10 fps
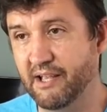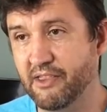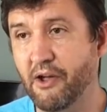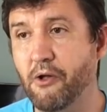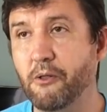
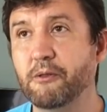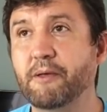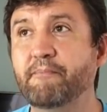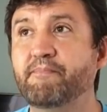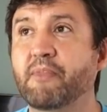told,
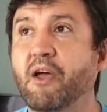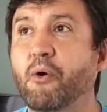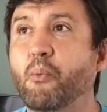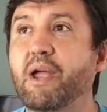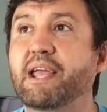
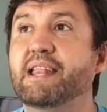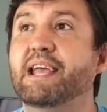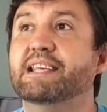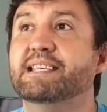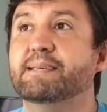we can
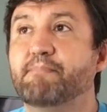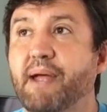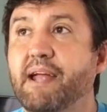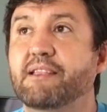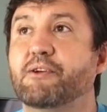
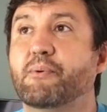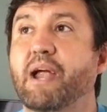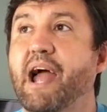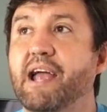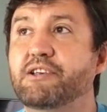expect
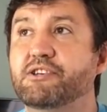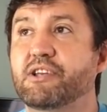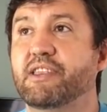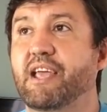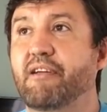
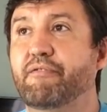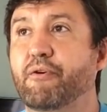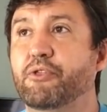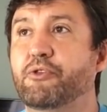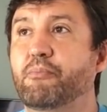creation,
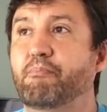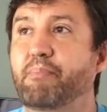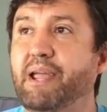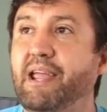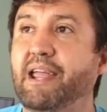therefore, to
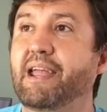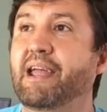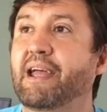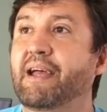be